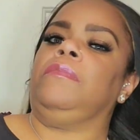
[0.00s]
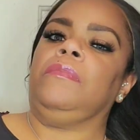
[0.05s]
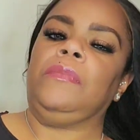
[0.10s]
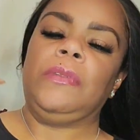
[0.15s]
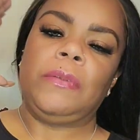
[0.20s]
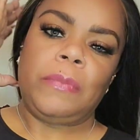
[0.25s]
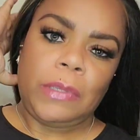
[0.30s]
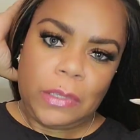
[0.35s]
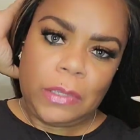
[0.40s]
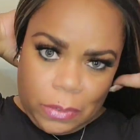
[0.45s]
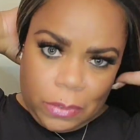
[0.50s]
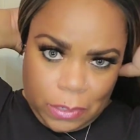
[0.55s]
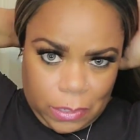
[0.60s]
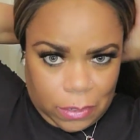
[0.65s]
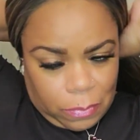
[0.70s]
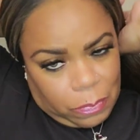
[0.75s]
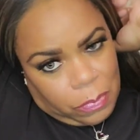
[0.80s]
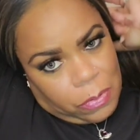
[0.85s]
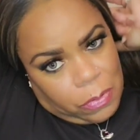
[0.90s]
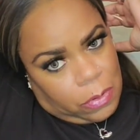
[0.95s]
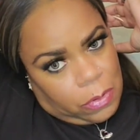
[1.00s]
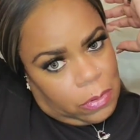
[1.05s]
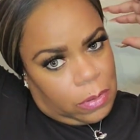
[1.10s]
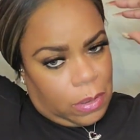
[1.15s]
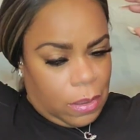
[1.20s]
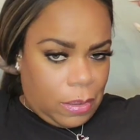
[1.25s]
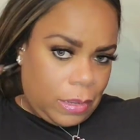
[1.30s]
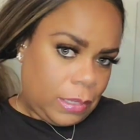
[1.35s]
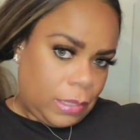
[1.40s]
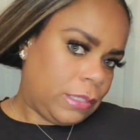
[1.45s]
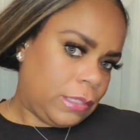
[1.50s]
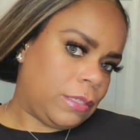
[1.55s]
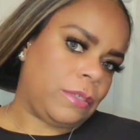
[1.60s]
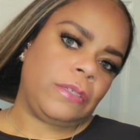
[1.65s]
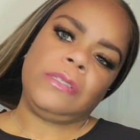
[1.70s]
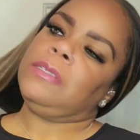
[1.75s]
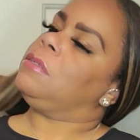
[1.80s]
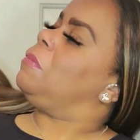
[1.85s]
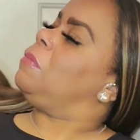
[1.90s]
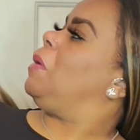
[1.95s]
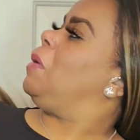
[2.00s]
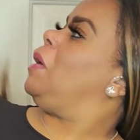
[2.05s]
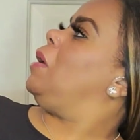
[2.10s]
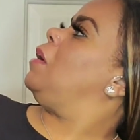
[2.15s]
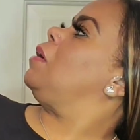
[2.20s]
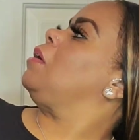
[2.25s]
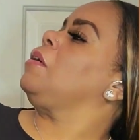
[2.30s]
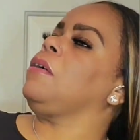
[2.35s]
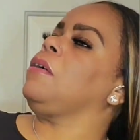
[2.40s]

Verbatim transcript: let me go ahead and pull all this hair to the back.